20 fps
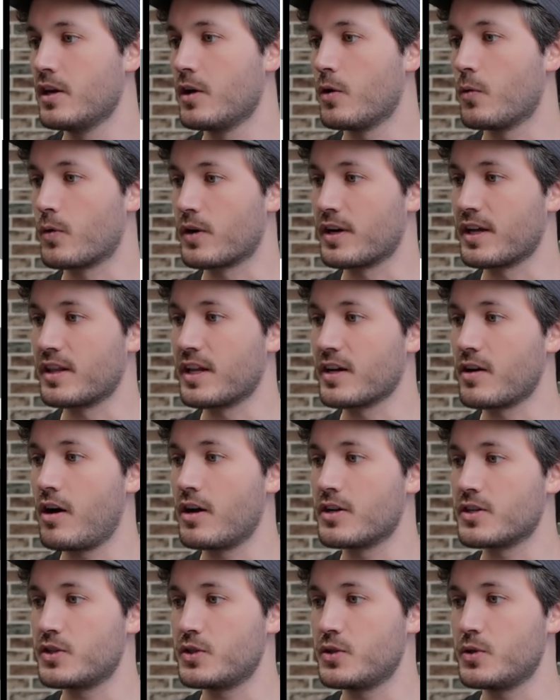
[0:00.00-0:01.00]
We're gonna click
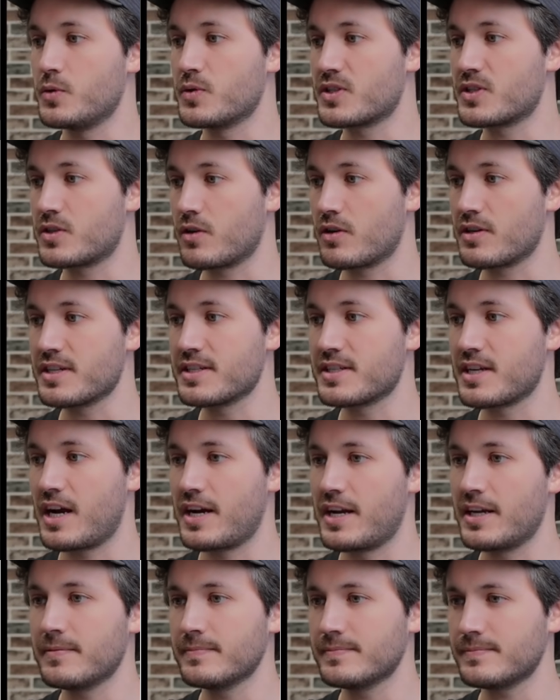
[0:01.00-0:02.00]
on to Start
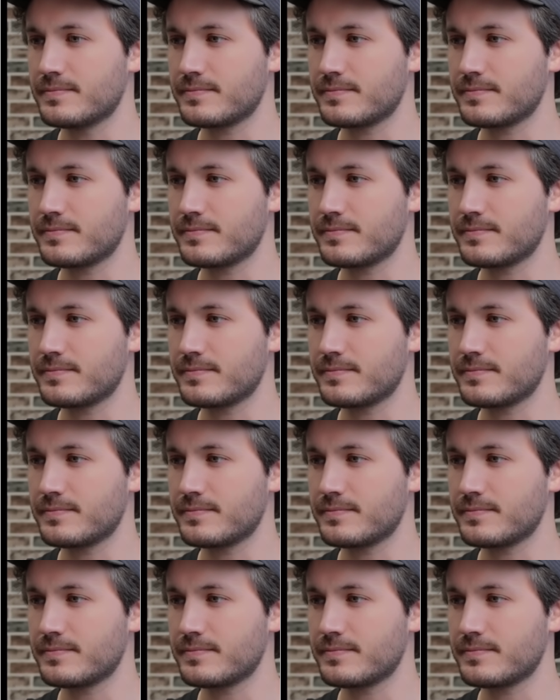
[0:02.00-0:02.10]
Designing.